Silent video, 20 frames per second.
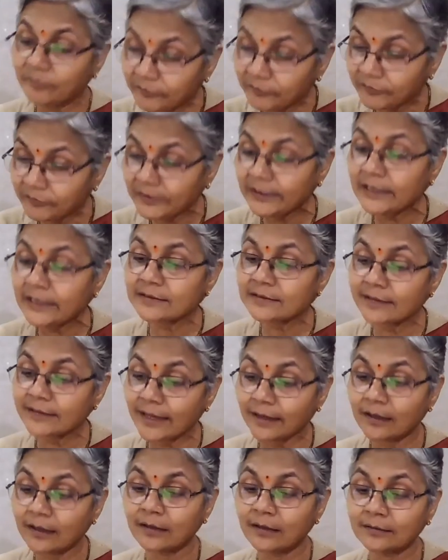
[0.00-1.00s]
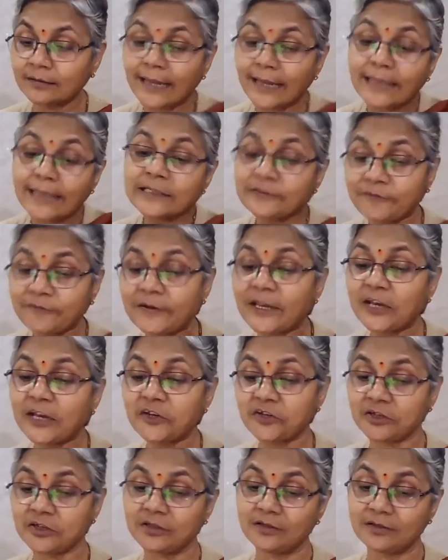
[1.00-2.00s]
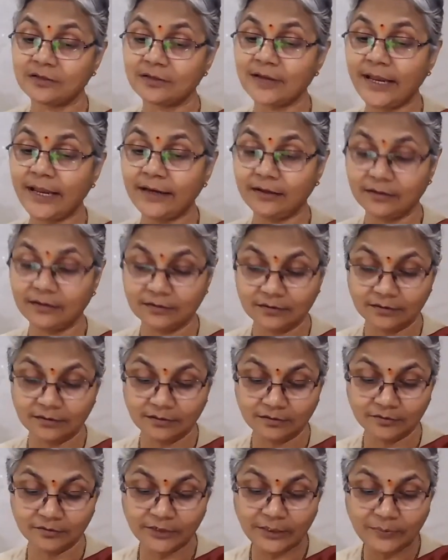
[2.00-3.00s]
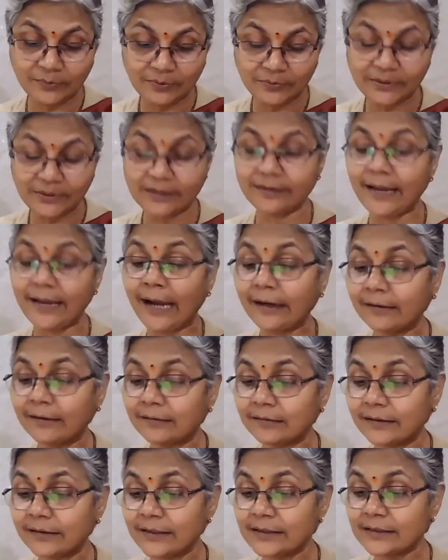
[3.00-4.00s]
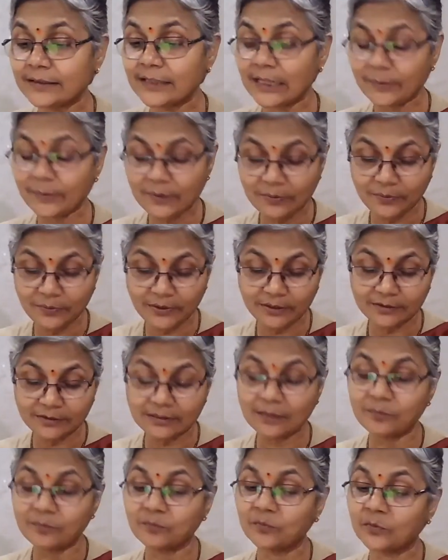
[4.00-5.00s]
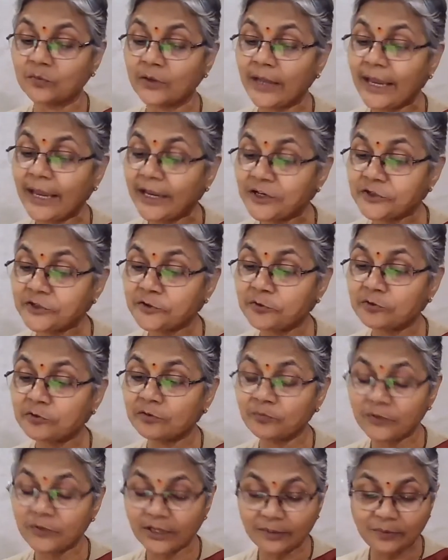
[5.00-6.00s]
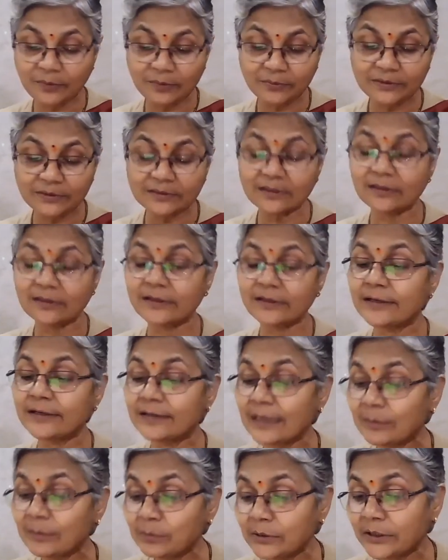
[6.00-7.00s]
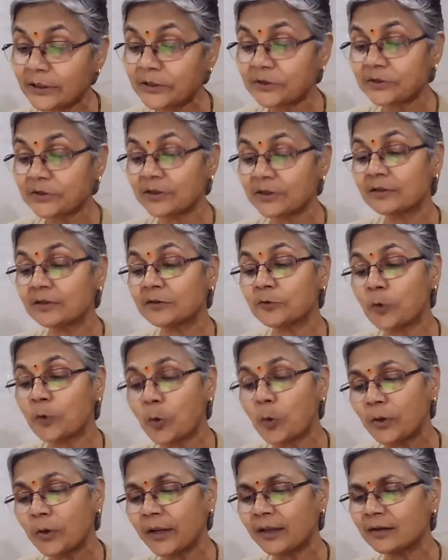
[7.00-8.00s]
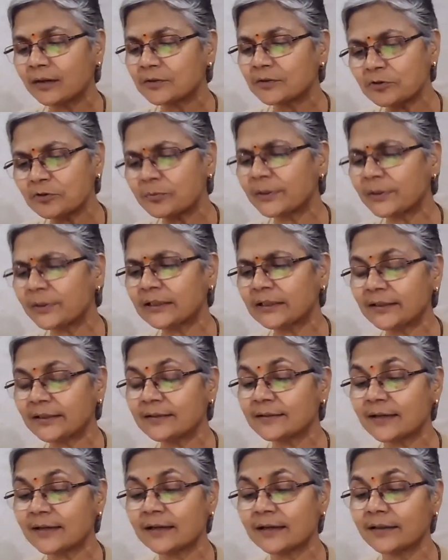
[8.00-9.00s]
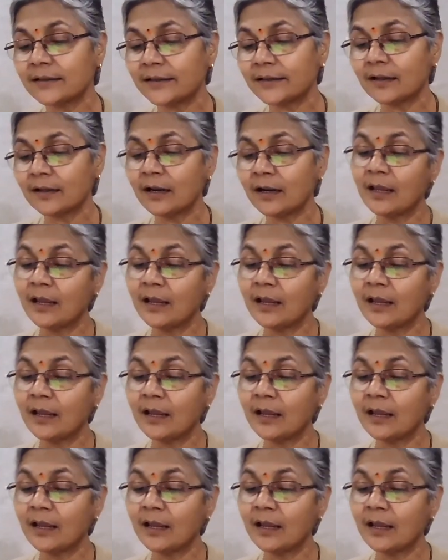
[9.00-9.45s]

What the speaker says: various classifications, like there may be categories, there may be some age group, there may be certain tabulation, coding, so many things are there.